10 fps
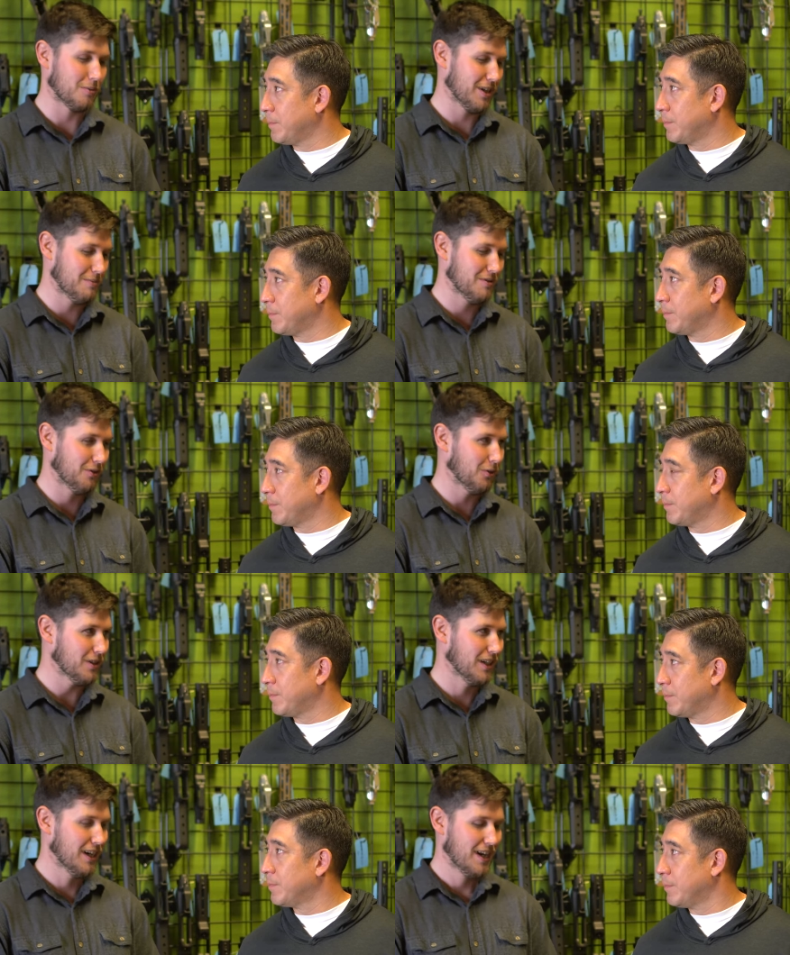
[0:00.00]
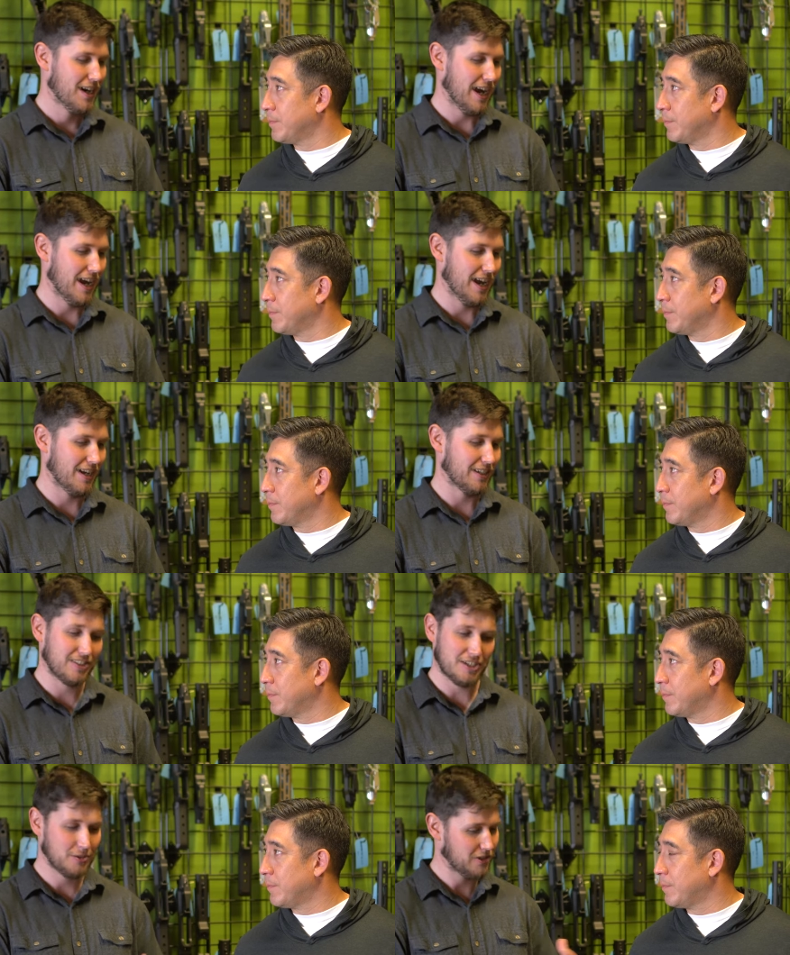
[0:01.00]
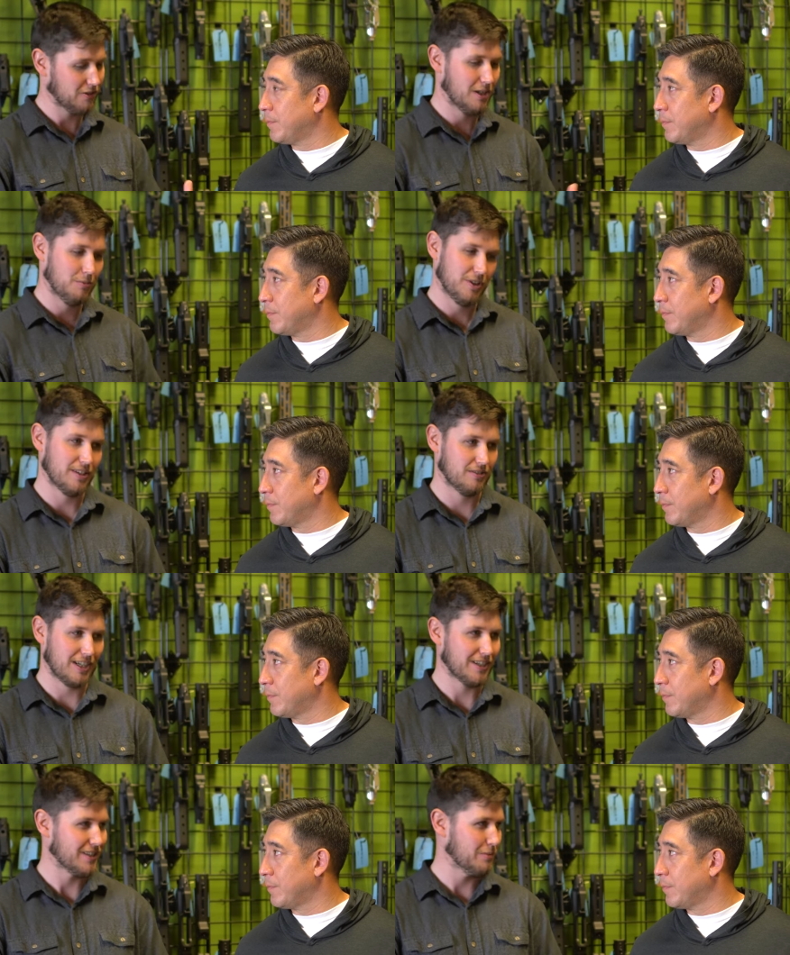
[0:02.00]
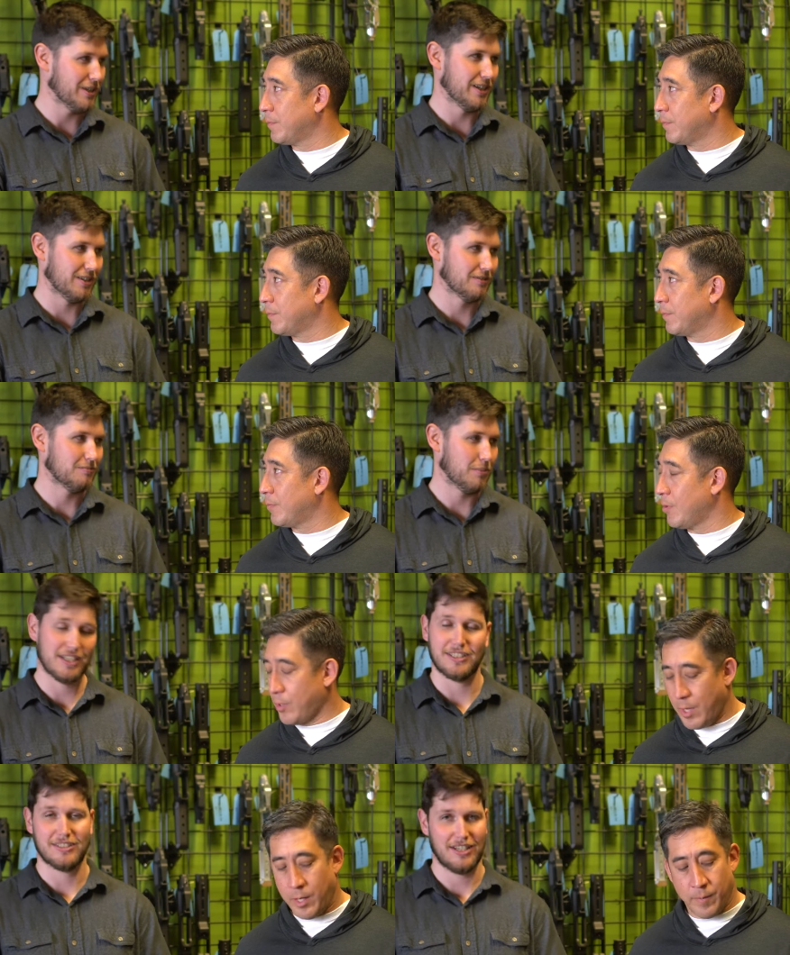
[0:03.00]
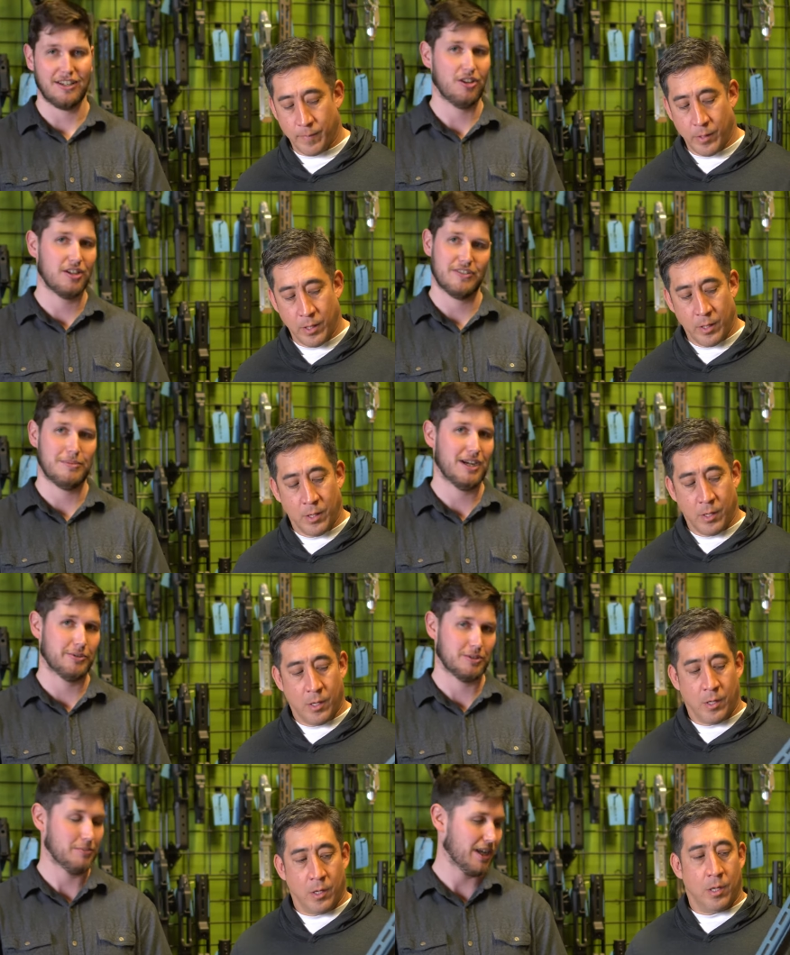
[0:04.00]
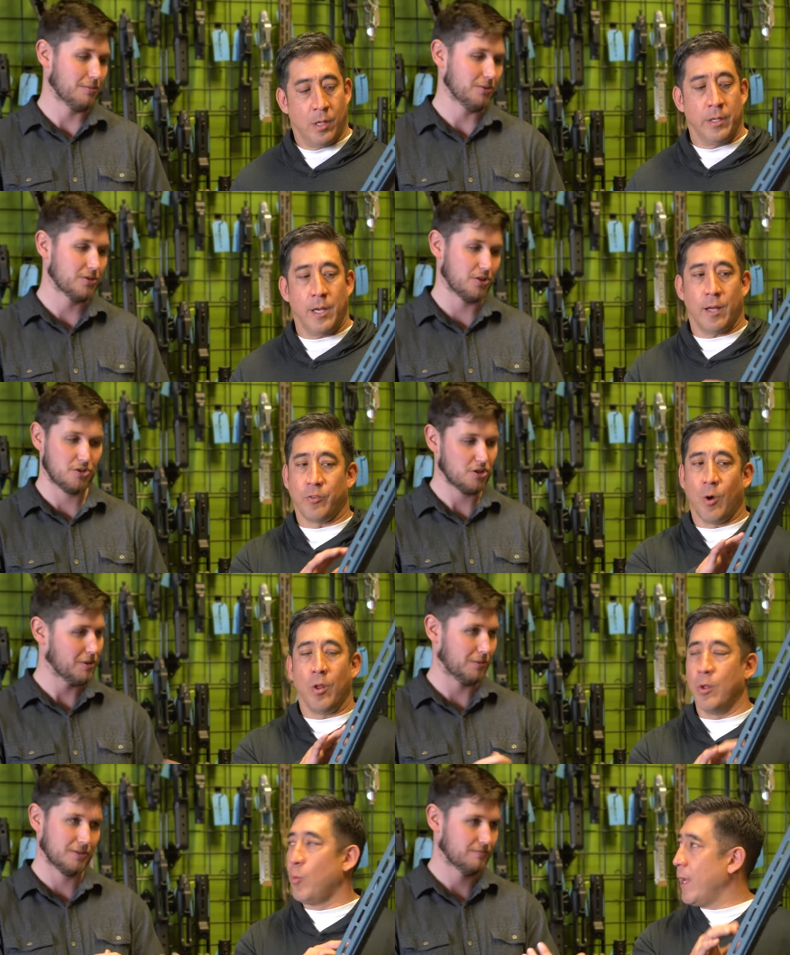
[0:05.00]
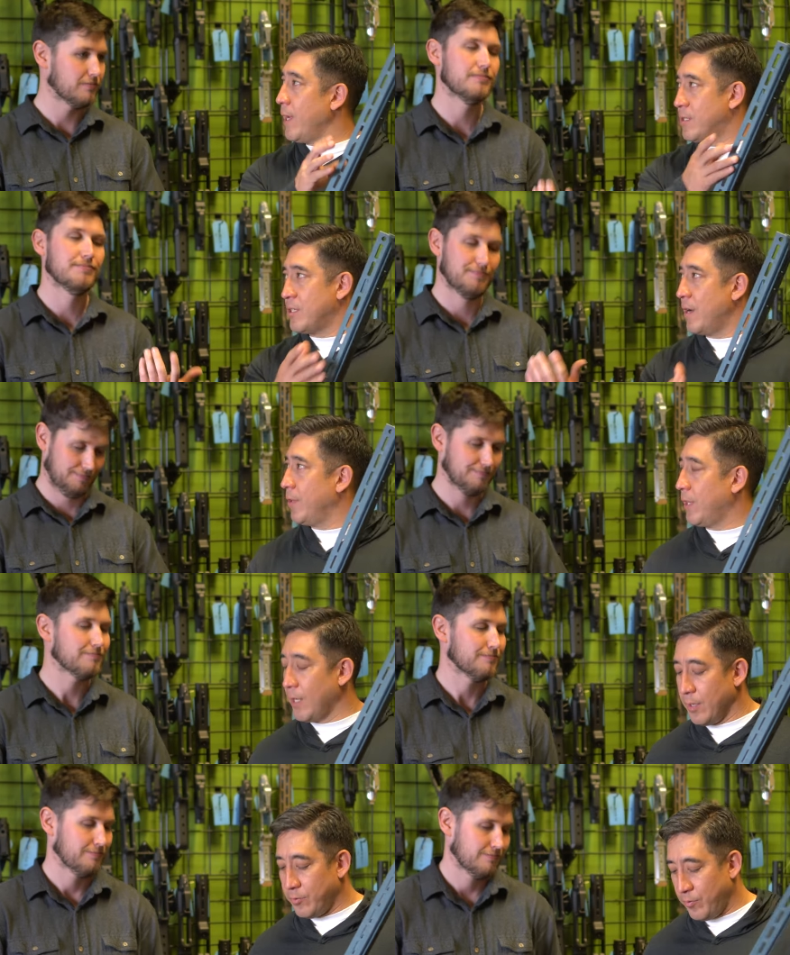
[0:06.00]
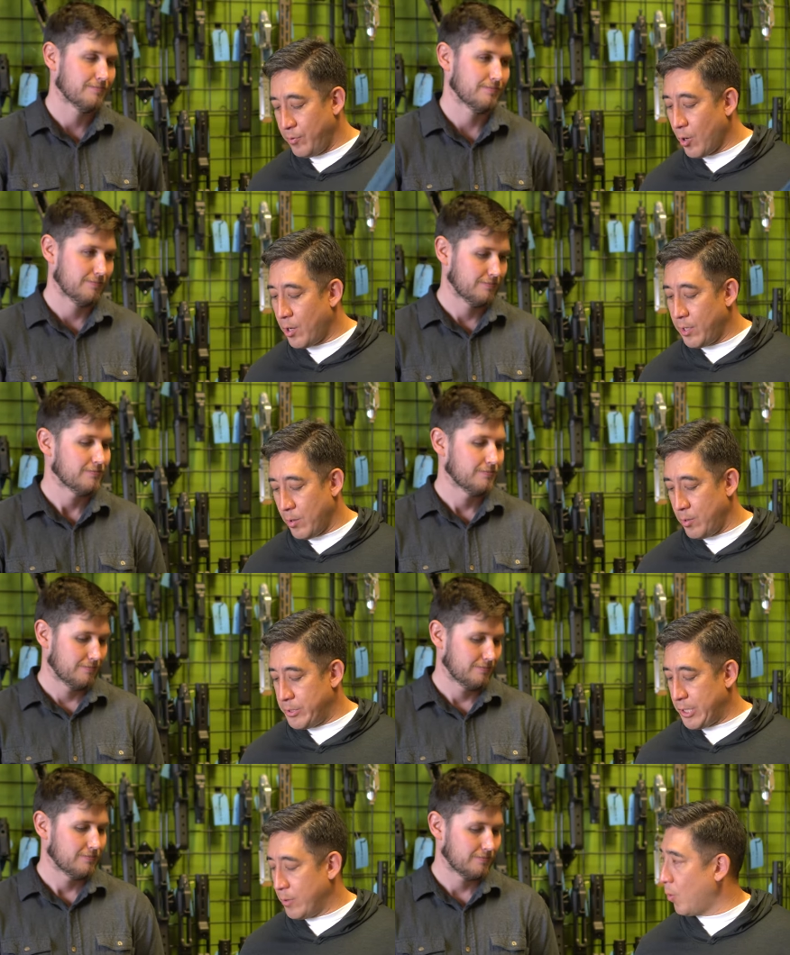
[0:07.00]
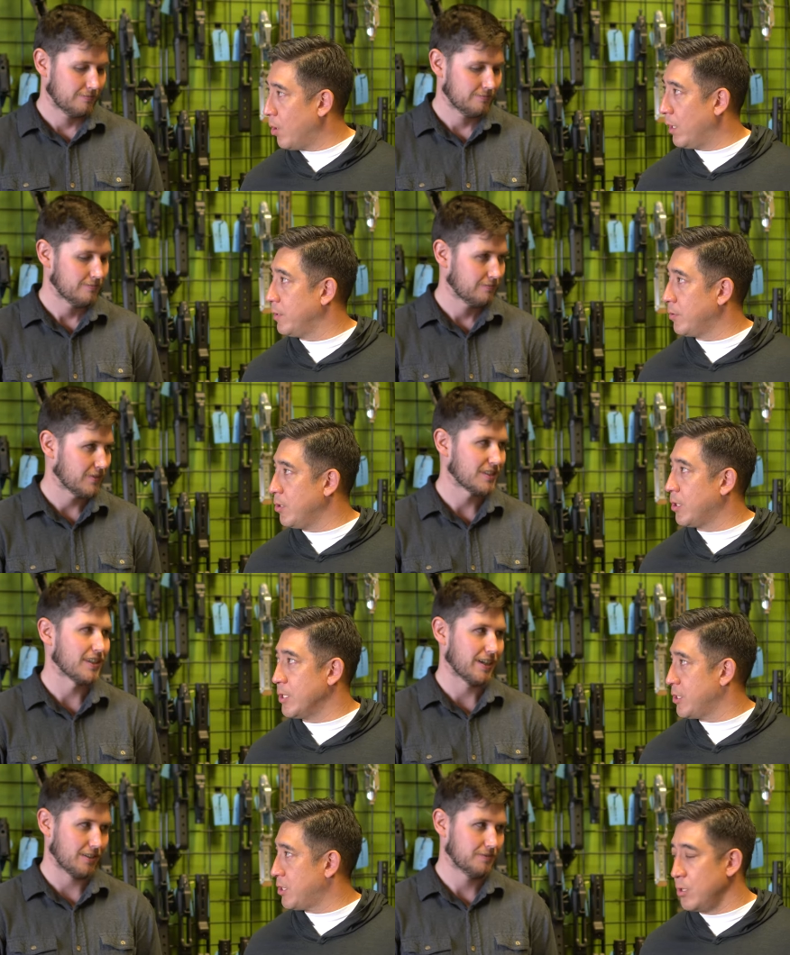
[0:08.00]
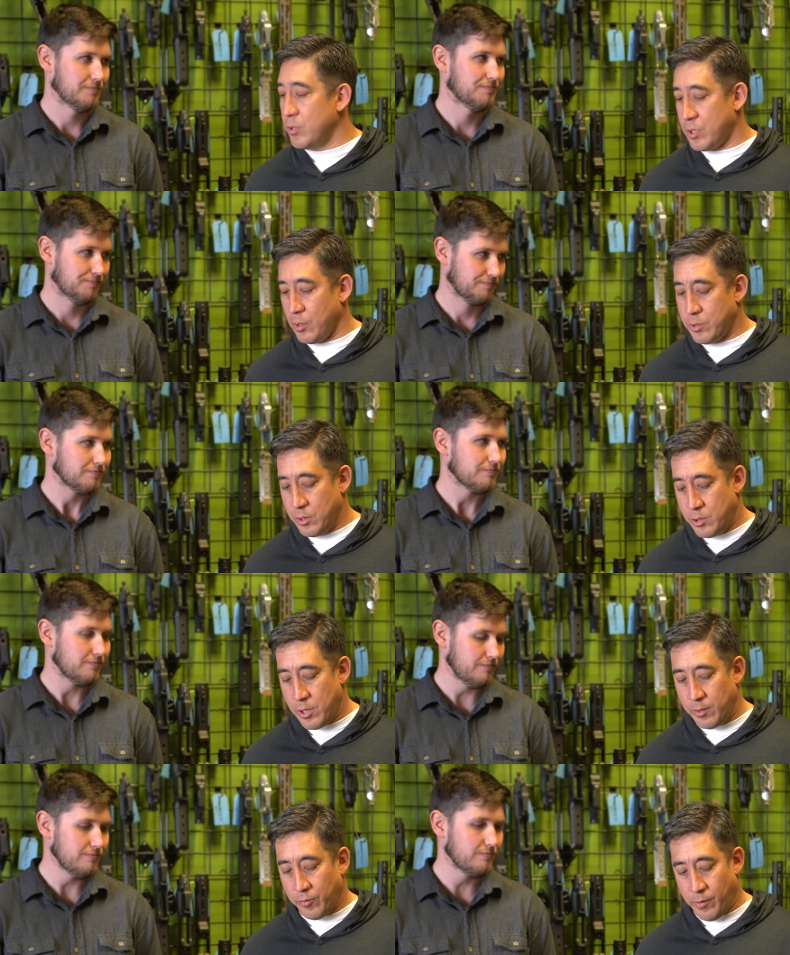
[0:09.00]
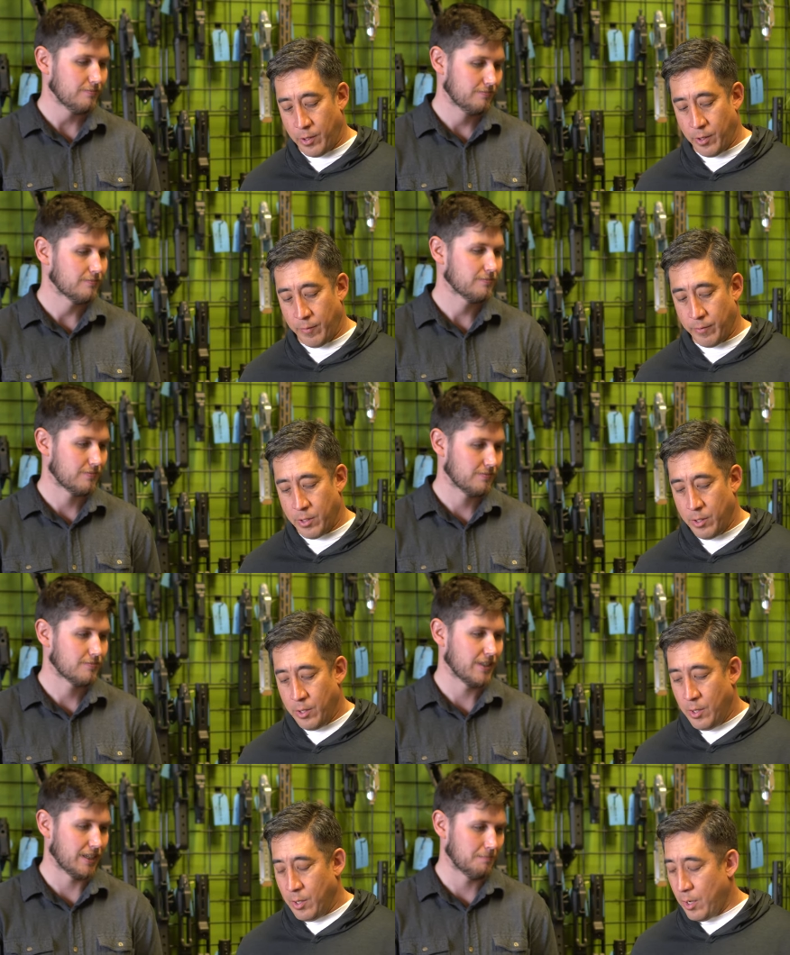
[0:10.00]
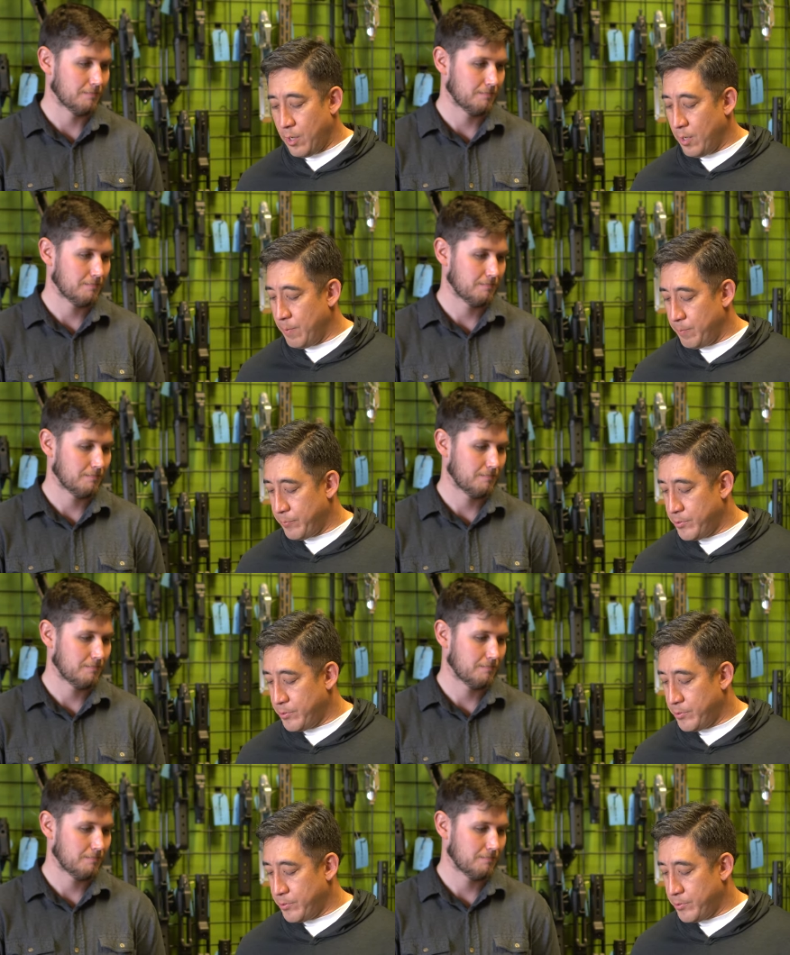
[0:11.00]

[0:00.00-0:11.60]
Speaker 1: what we're aiming for and accessories that will come with it, kind of TBD. But okay. as I said, a lot of it's backwards compatible. Yeah, so, so all
Speaker 2: the weights and everything else, if you already own a Gen 1, you can just use those and transfer it over. Yep. Um,